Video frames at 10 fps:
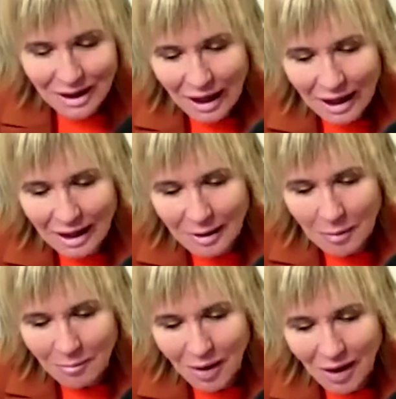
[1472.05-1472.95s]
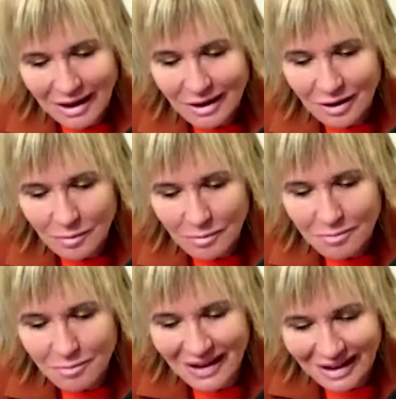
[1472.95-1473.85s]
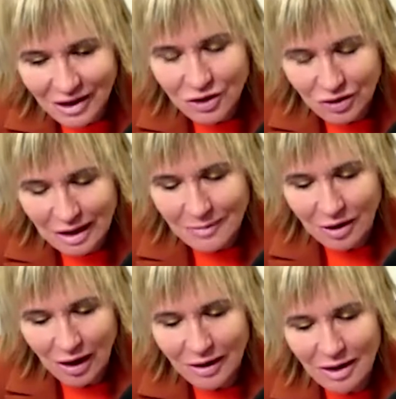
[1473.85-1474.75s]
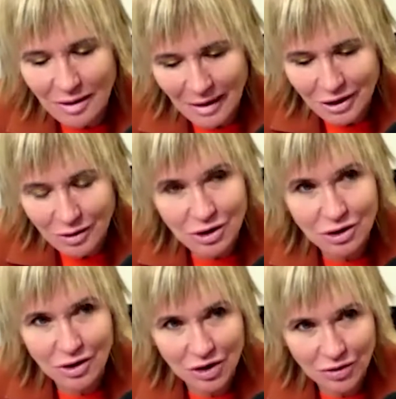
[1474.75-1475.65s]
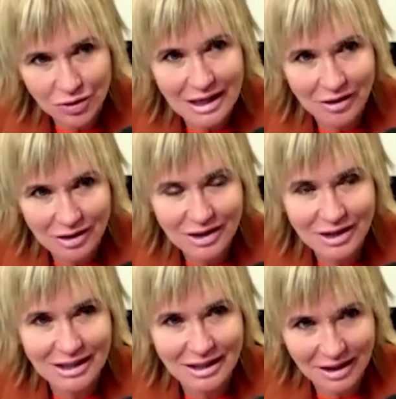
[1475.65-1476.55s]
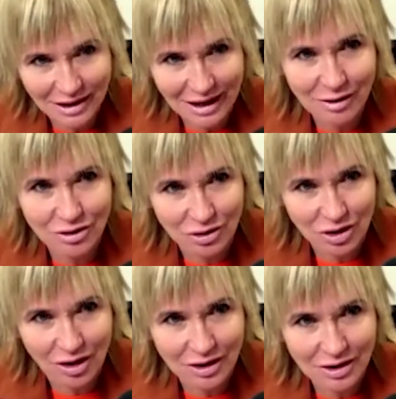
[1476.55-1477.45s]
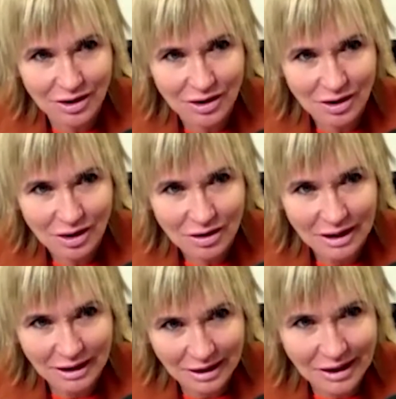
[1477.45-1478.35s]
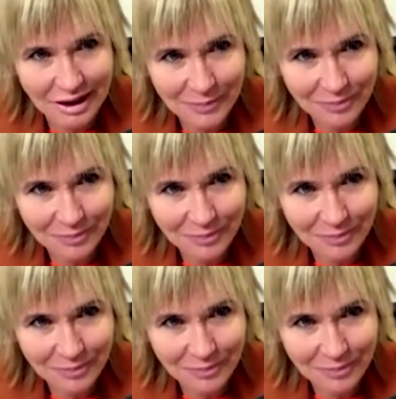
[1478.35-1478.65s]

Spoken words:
And my biggest dream that I could imagine was doing $360,000 in a year.